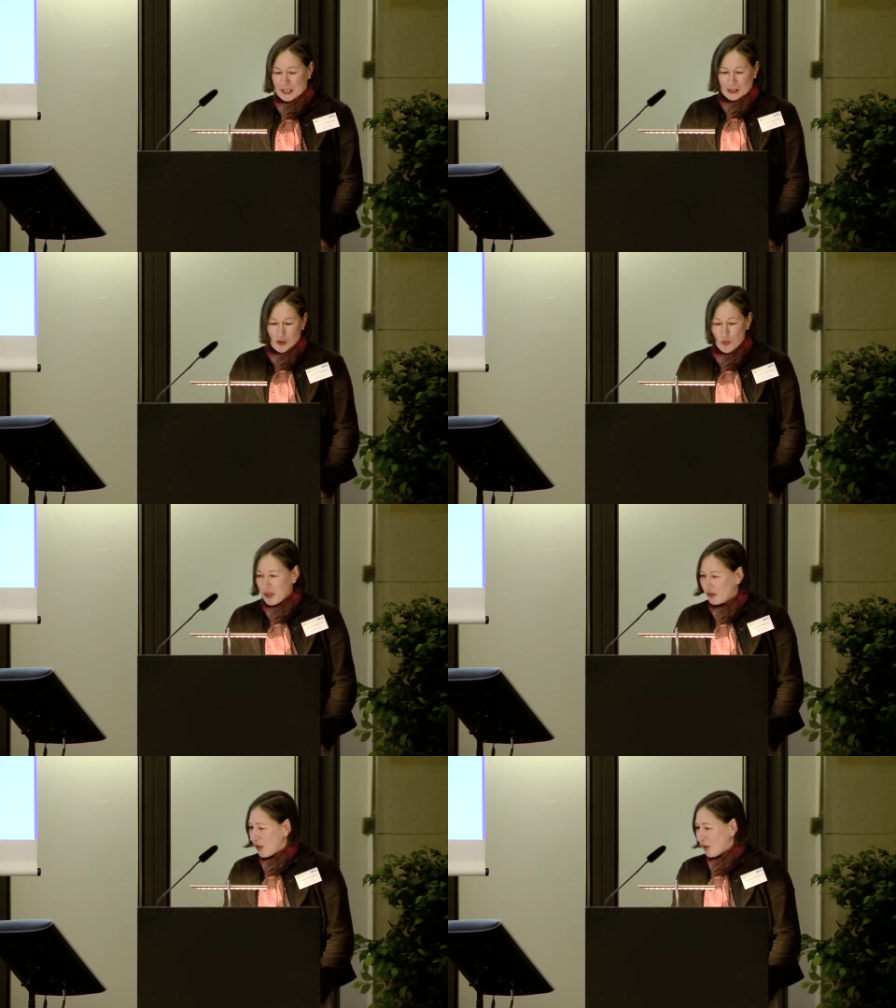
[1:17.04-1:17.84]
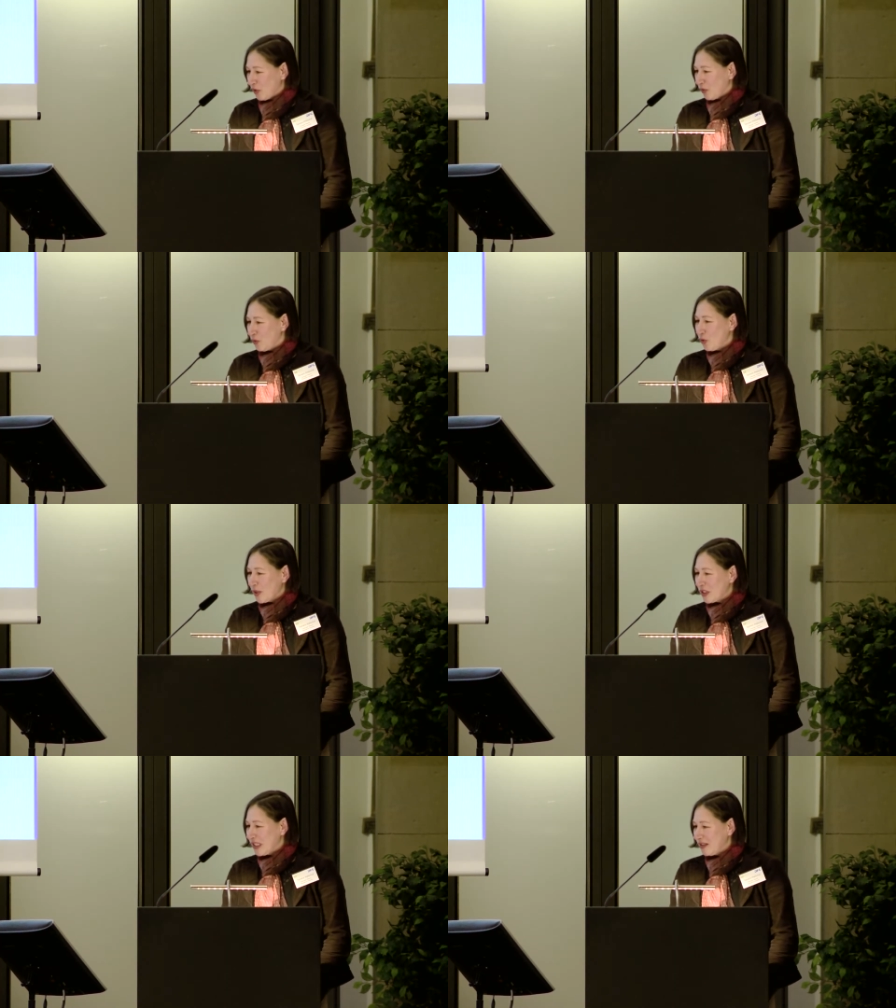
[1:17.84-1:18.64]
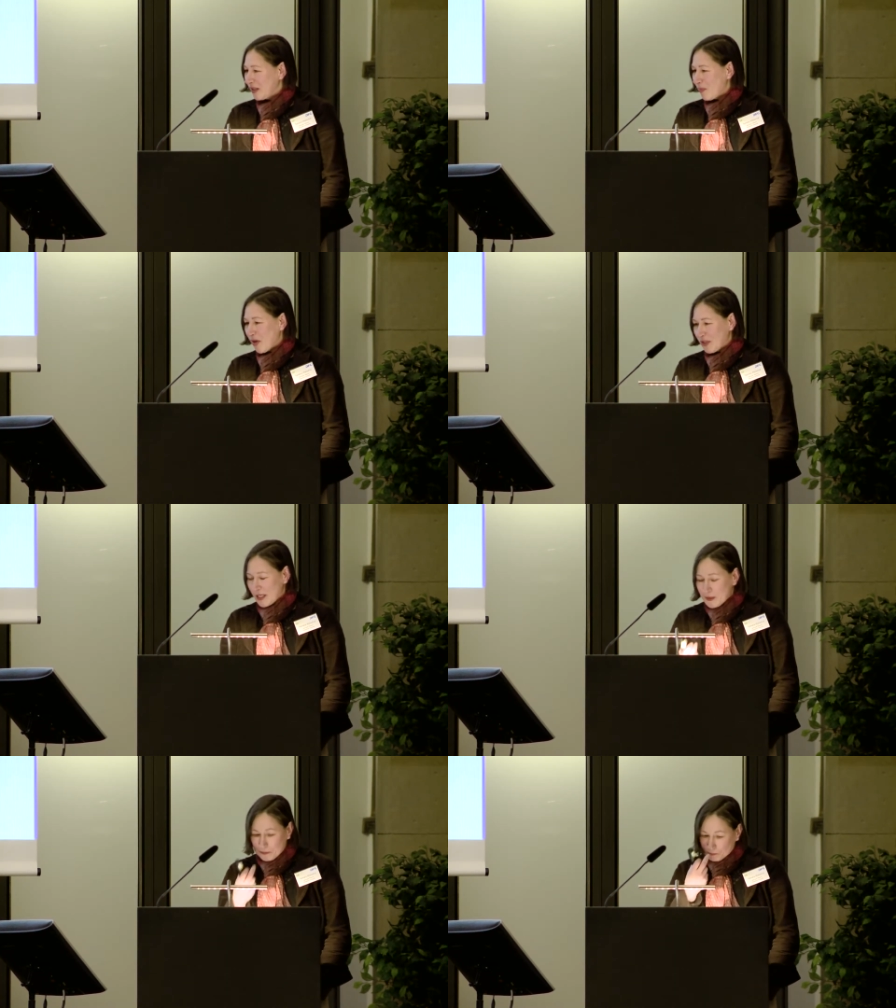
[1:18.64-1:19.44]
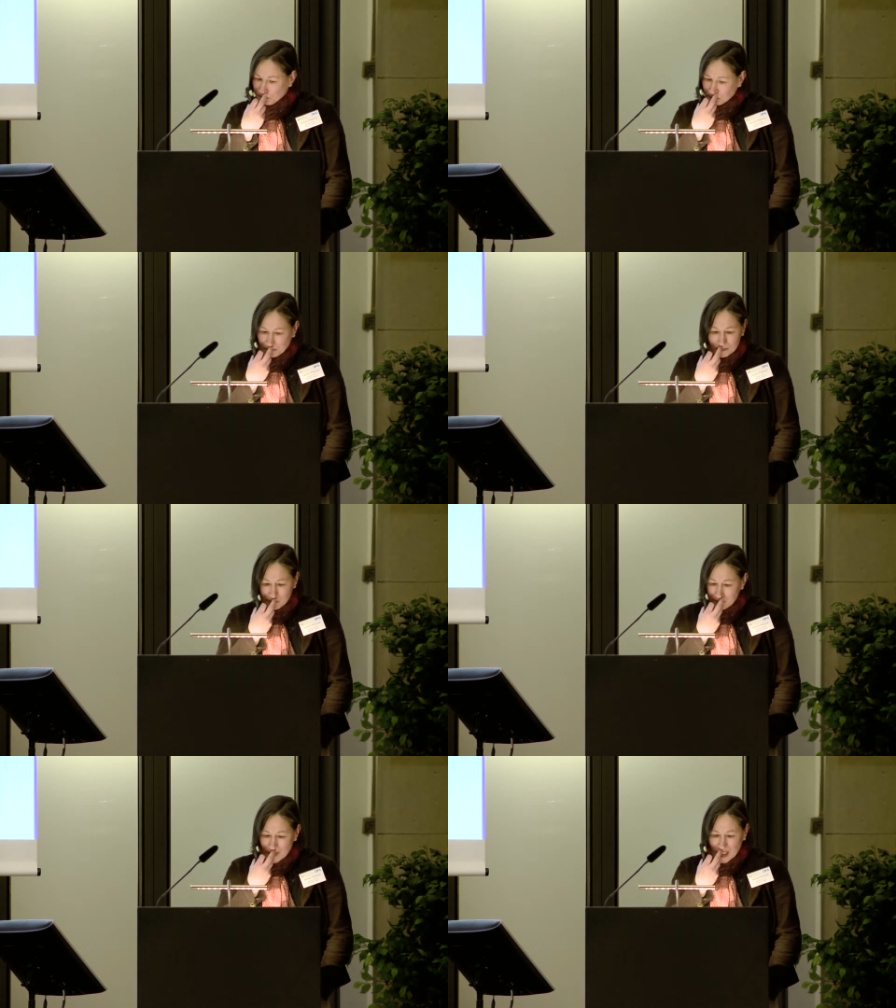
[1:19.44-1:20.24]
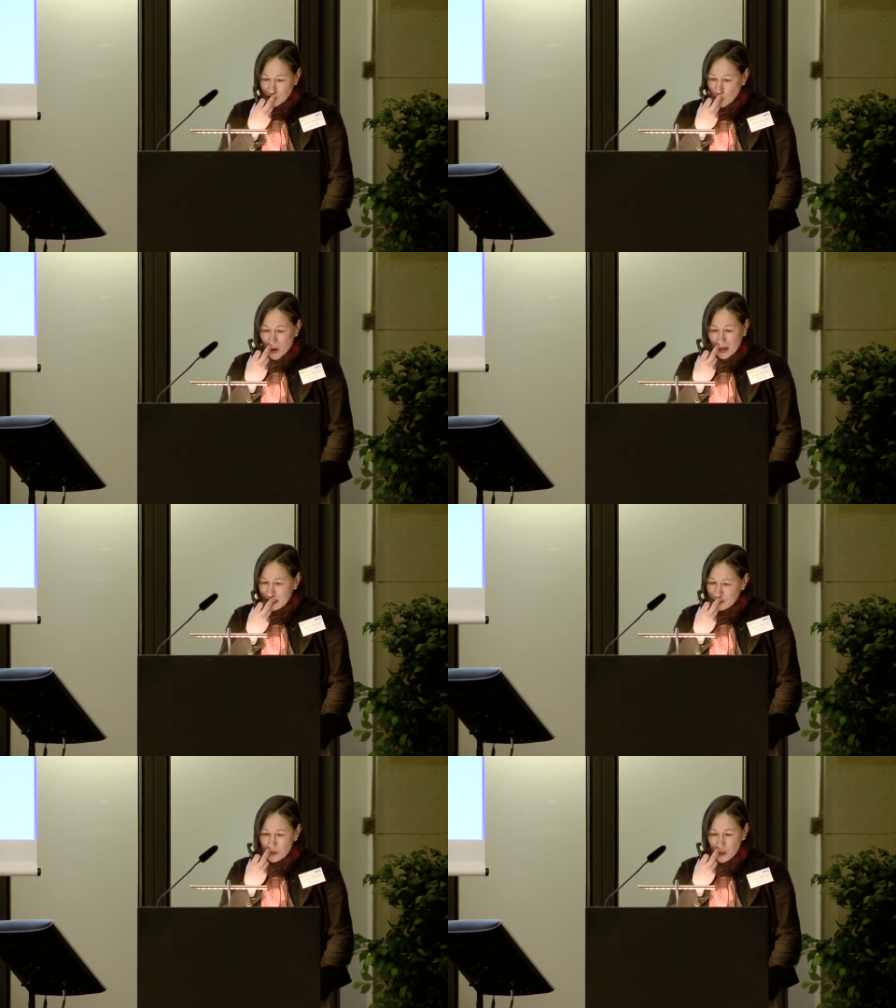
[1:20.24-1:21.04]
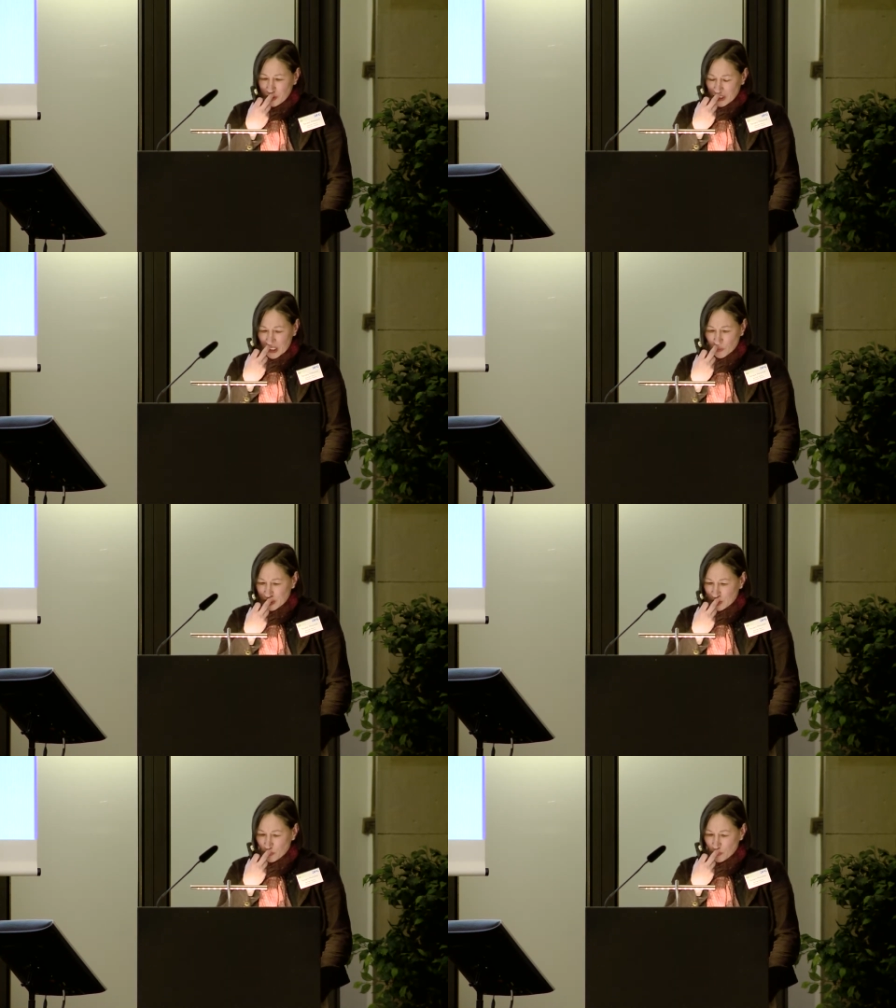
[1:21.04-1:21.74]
So I will not go into too much detail about that. So why is research integrity